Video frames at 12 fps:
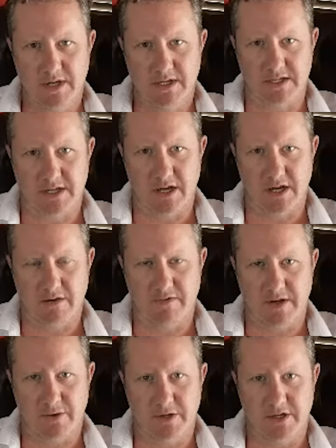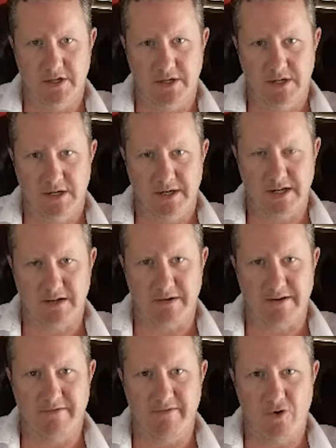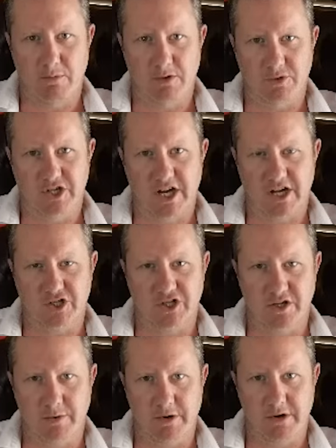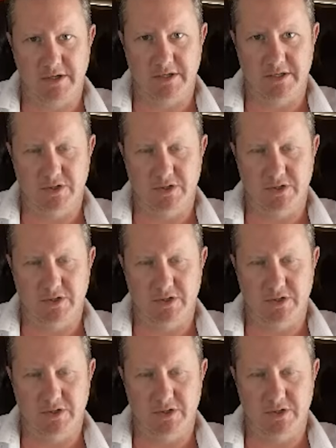It's a half-hour little informal chat show where I